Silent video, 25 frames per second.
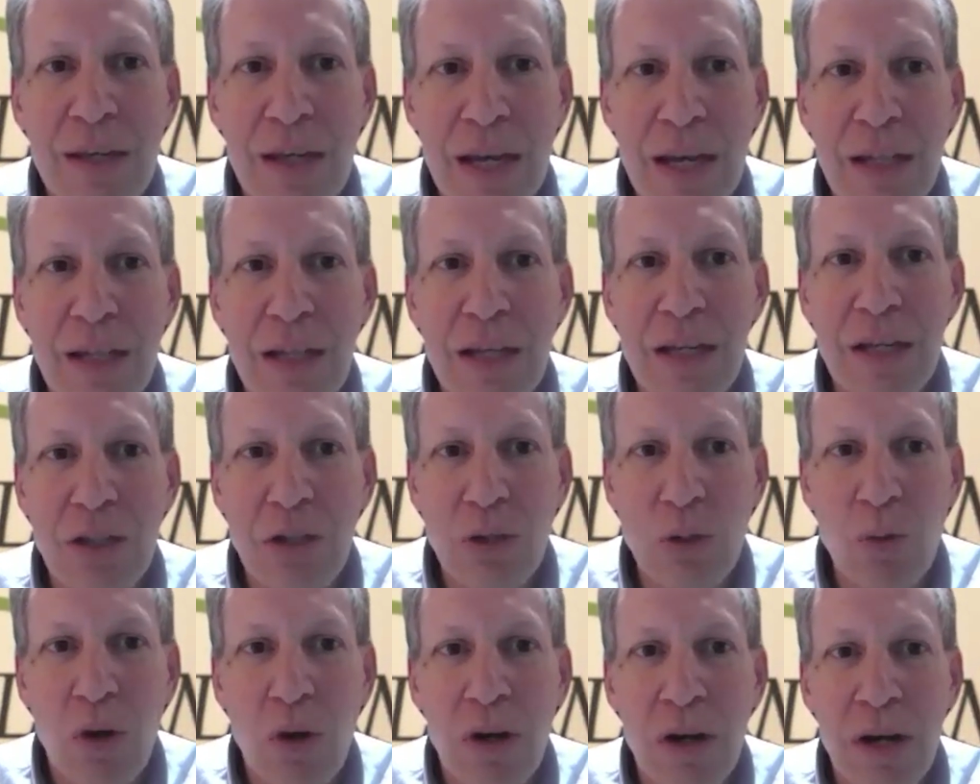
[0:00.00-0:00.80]

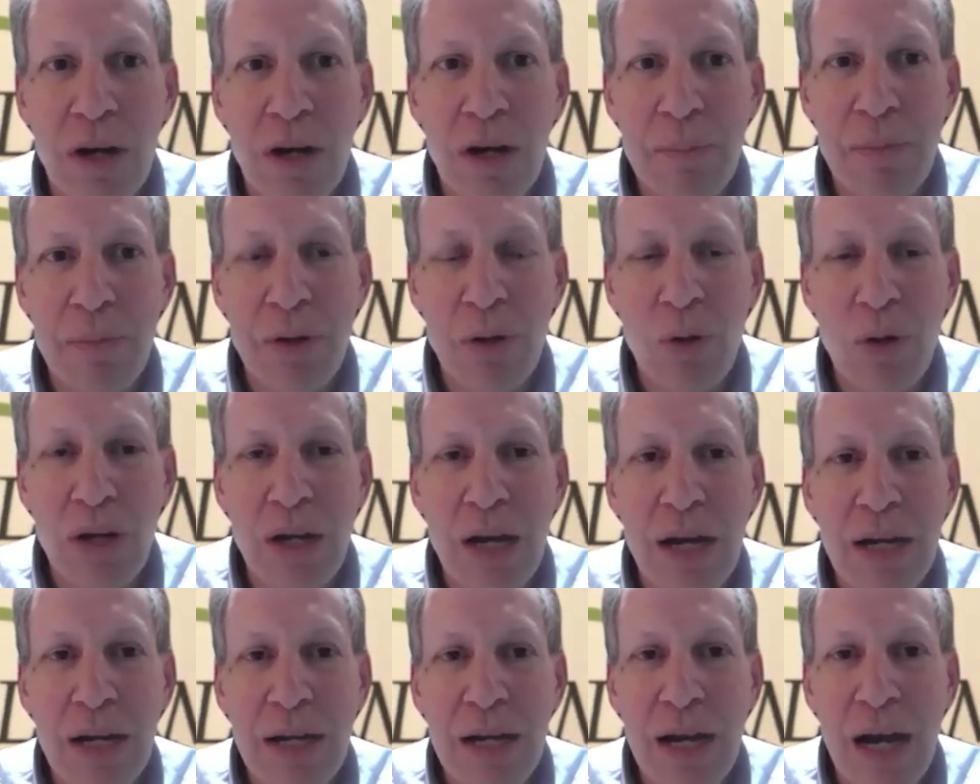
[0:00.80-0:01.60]

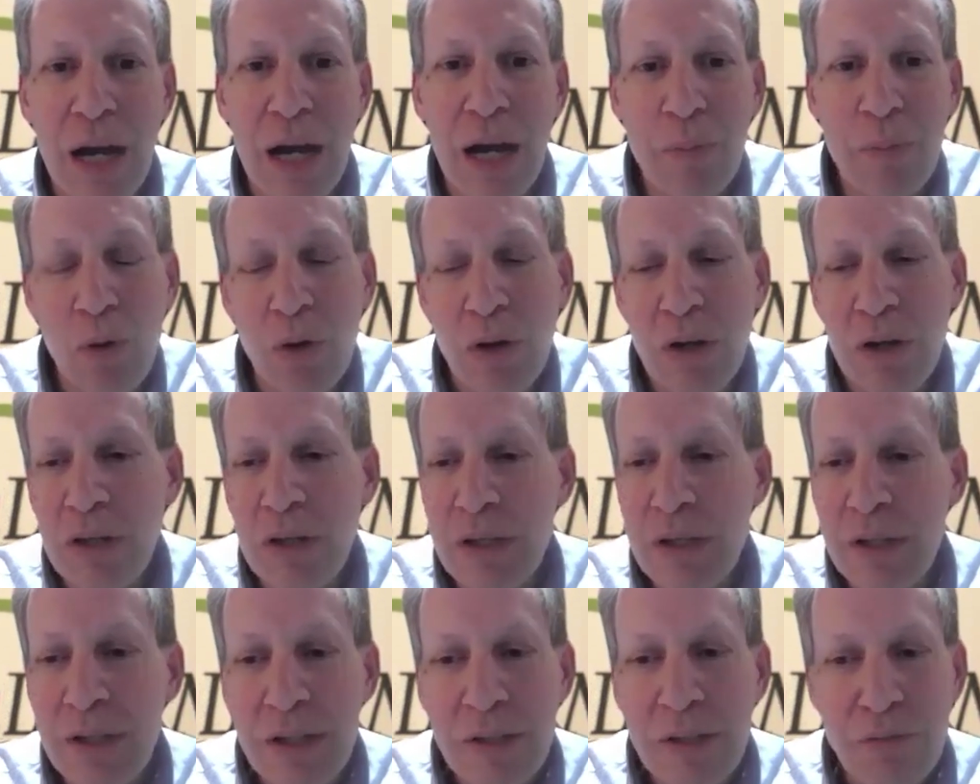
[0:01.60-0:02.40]
SALAURMOR.com, or
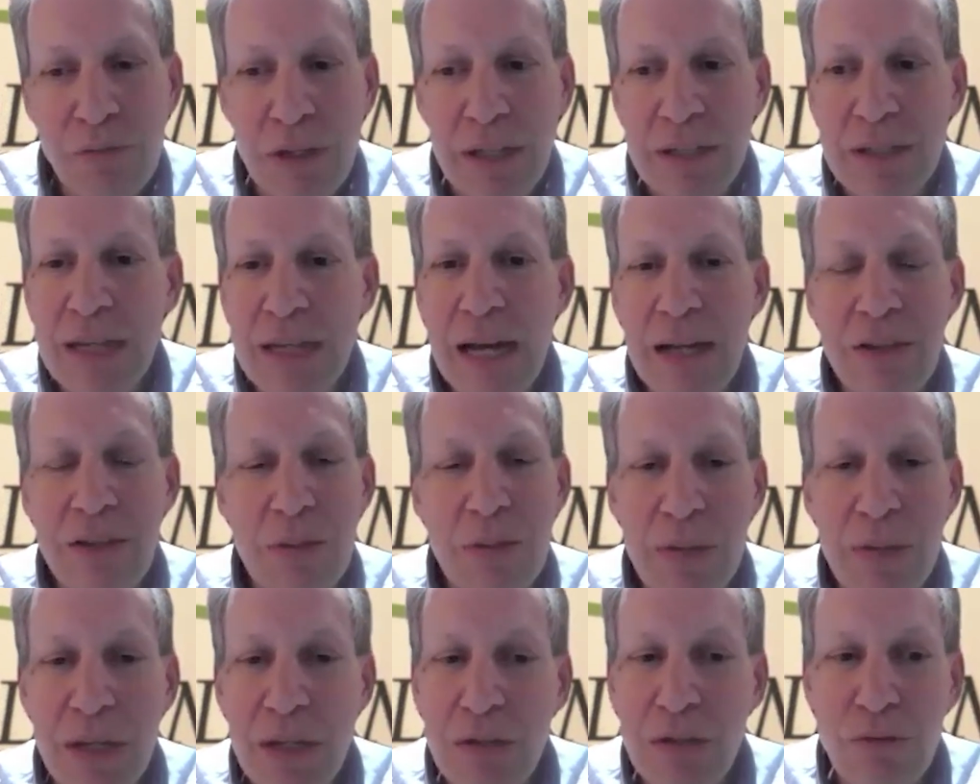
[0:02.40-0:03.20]
reach out
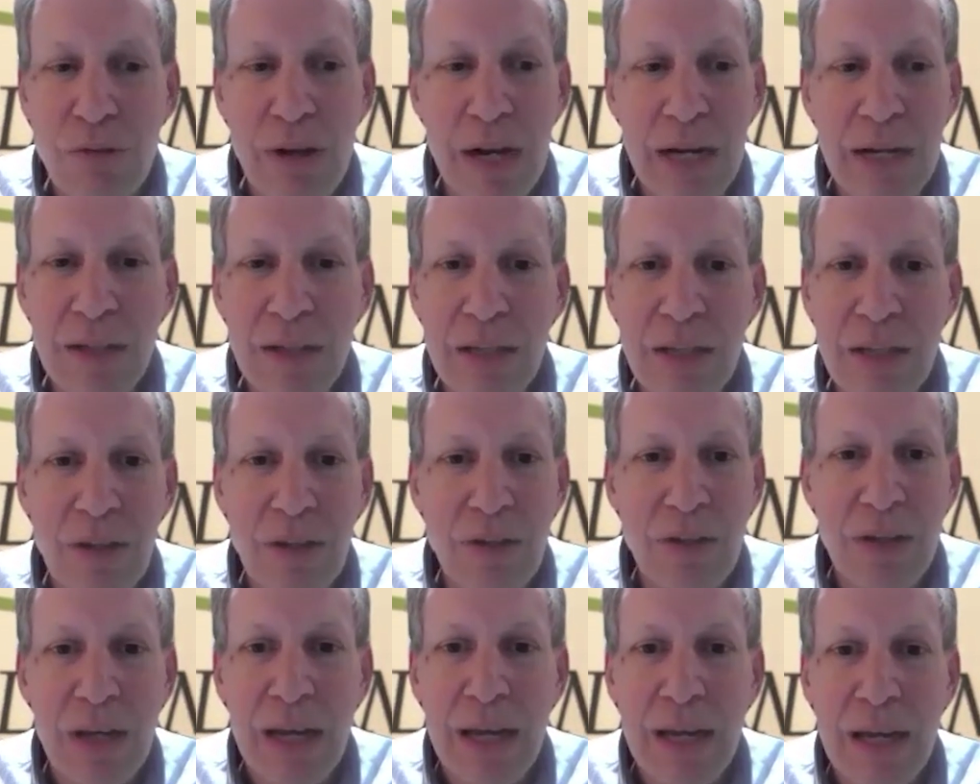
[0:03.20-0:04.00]
to me
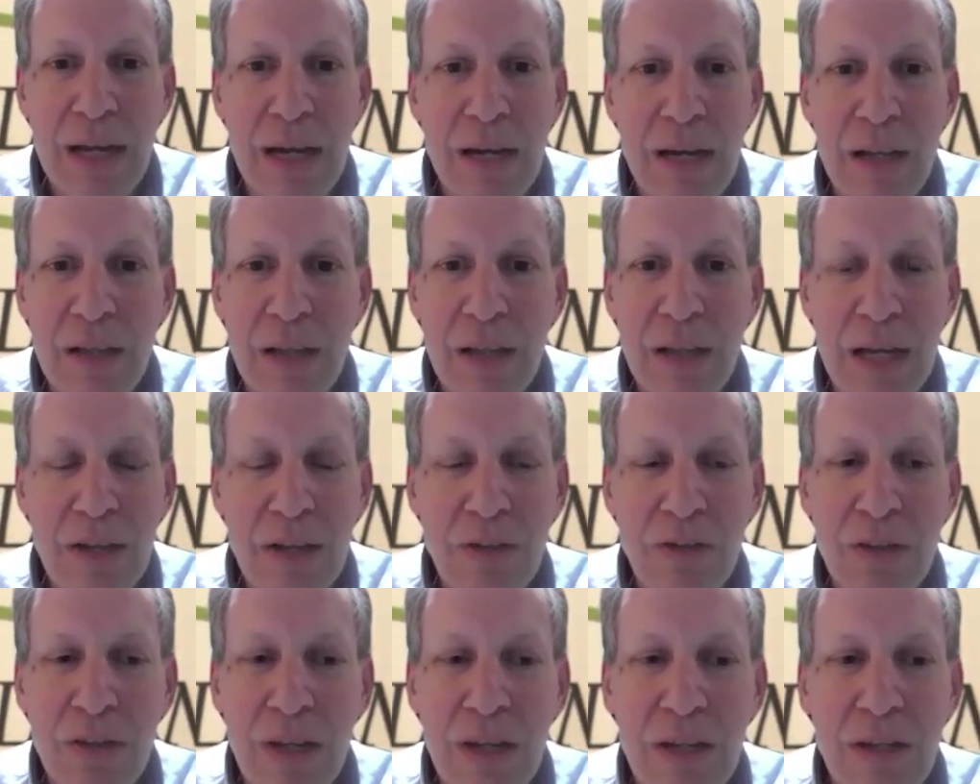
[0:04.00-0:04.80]
directly, and I'll
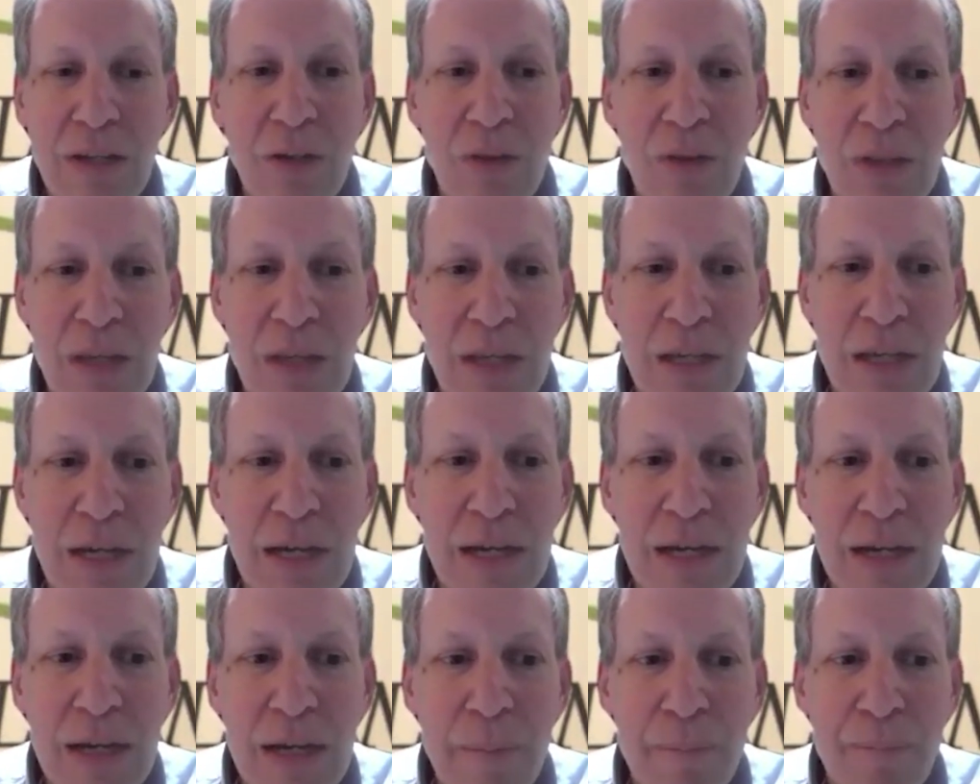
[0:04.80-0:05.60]
send you
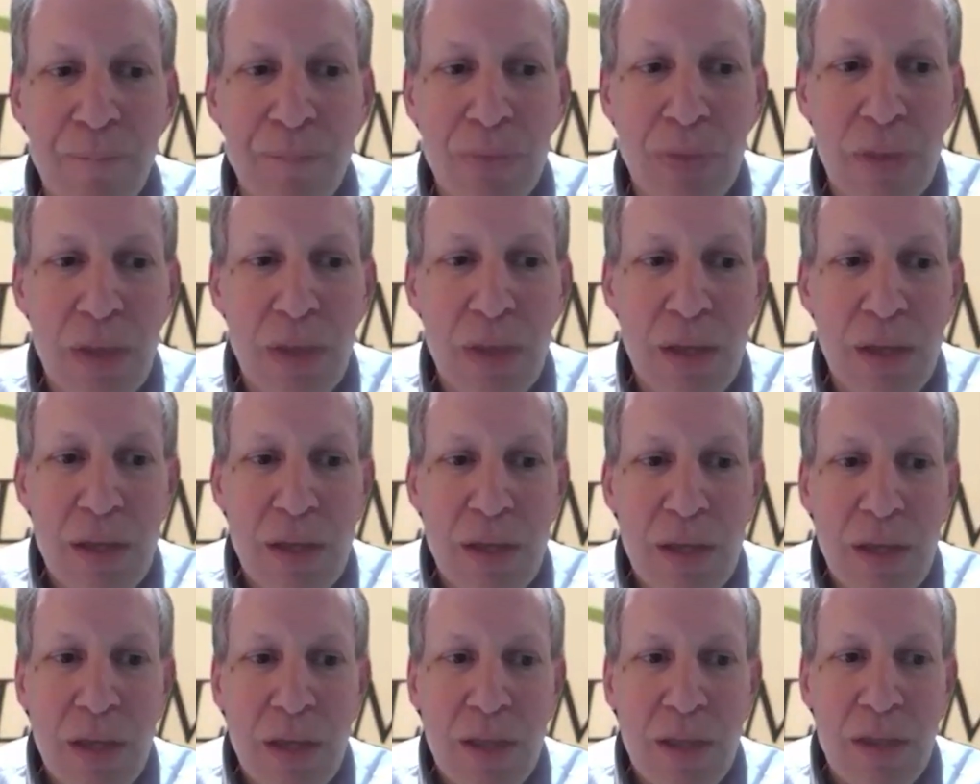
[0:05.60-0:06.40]
the
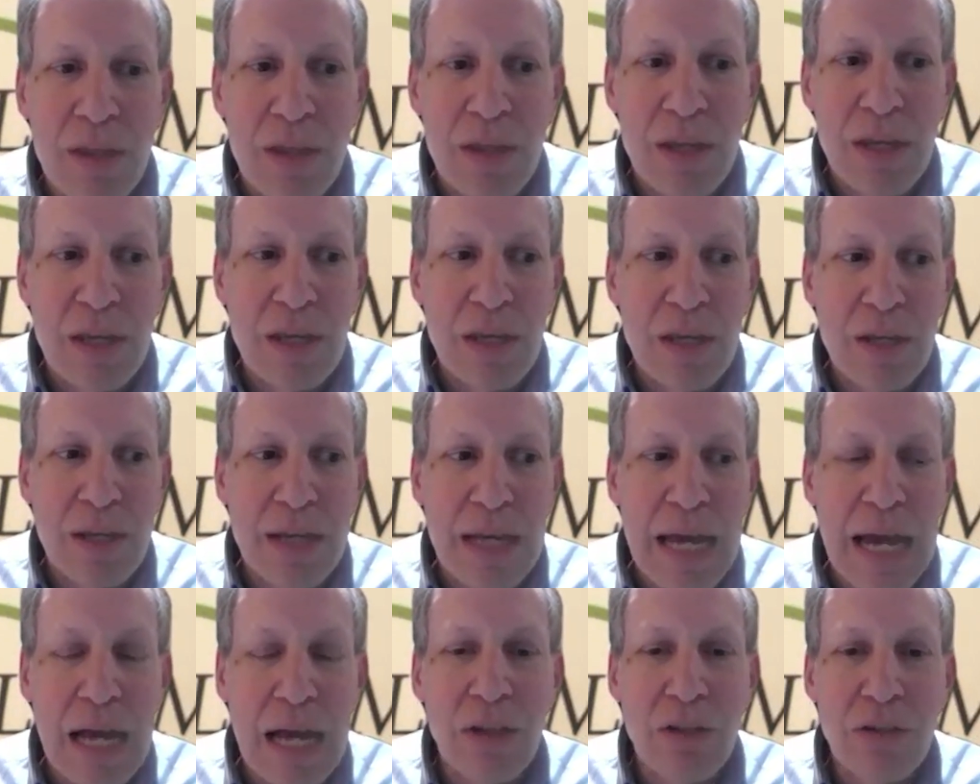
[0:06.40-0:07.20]

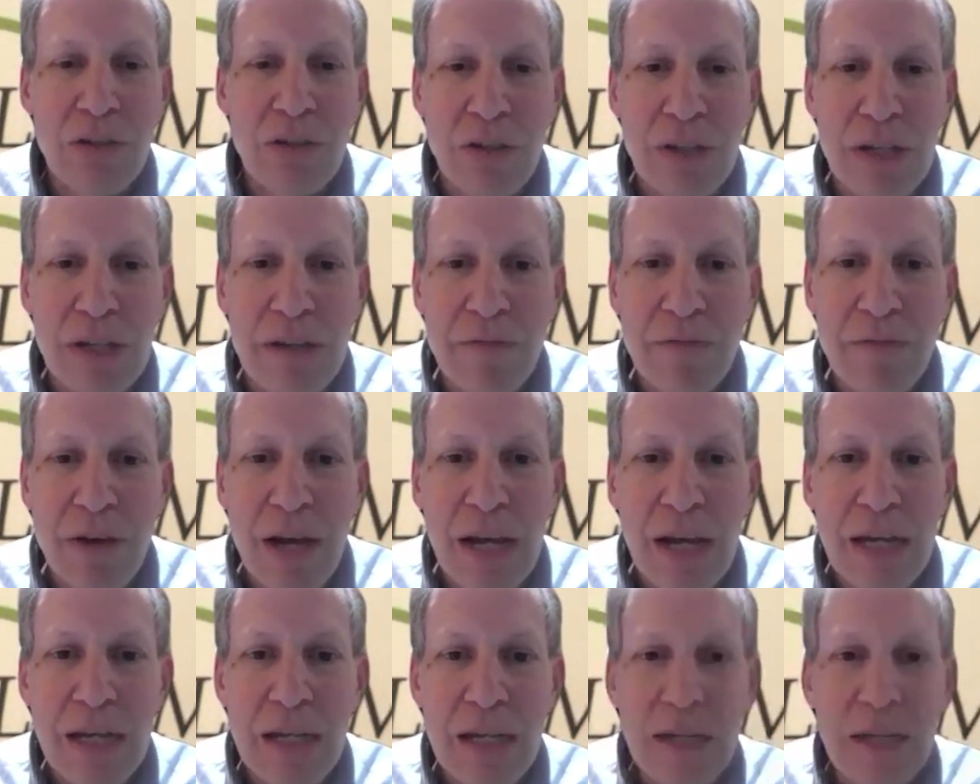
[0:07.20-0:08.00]
calendar
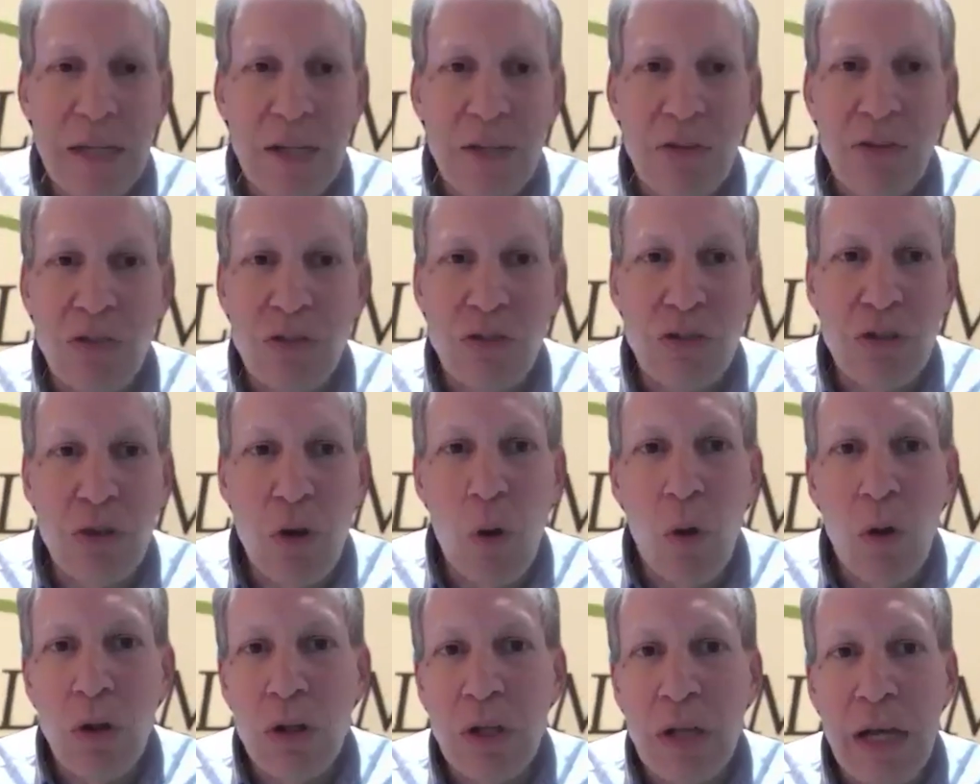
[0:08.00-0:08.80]
invite. It's
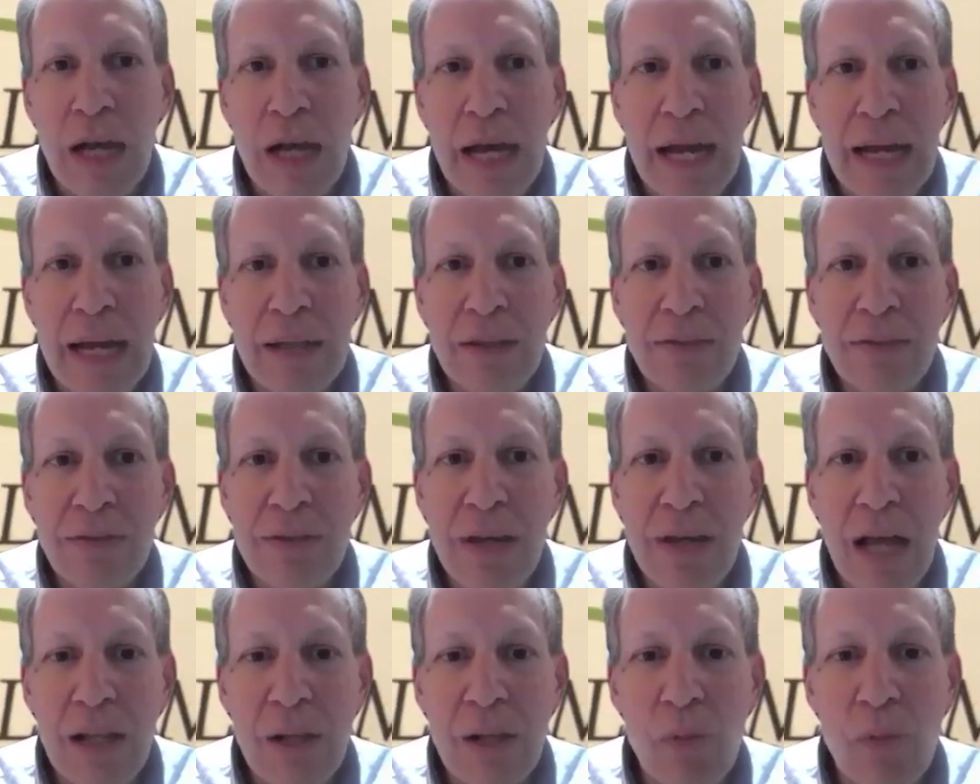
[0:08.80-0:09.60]

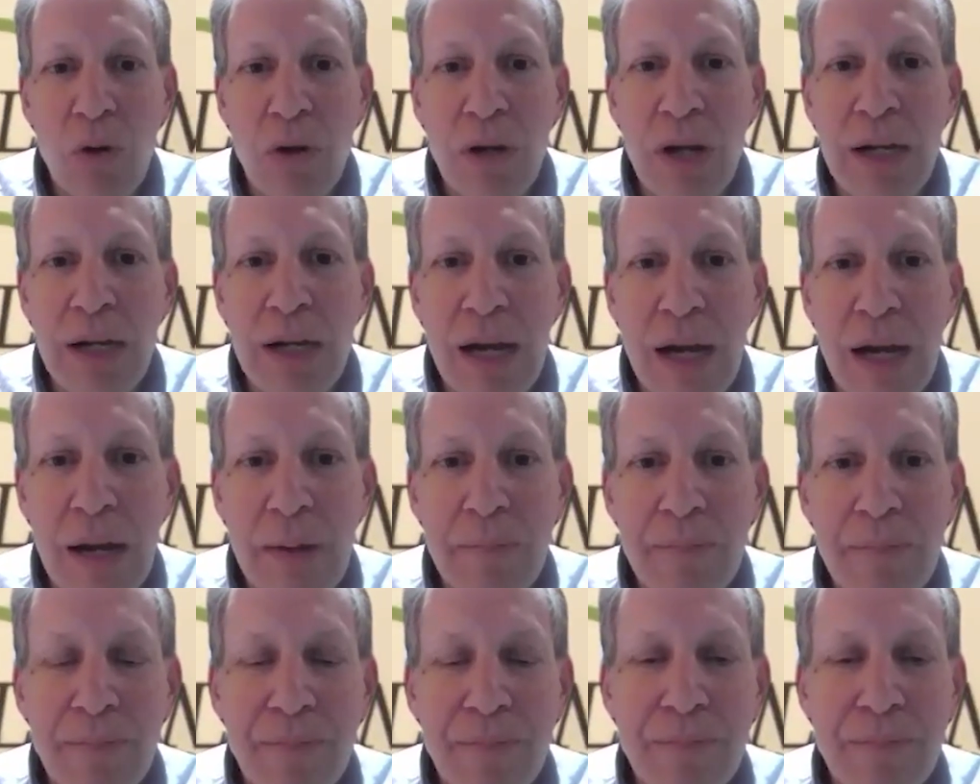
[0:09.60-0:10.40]
joel@salomore.com.